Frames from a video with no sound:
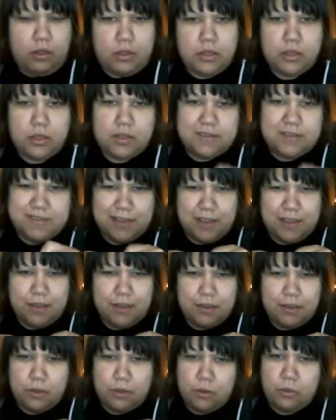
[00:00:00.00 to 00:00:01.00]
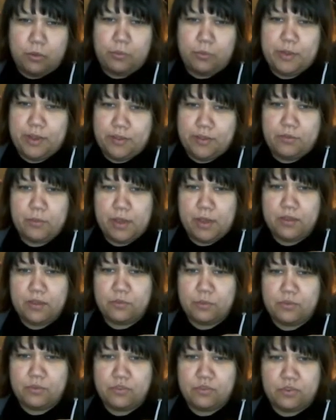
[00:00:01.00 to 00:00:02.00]
Because I can't go because my
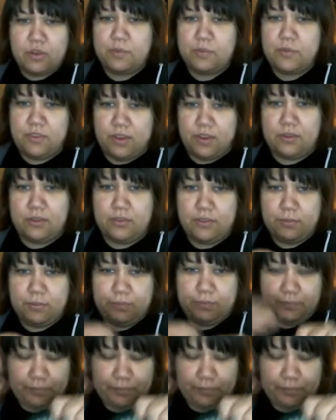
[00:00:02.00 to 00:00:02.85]
husband's job sucks.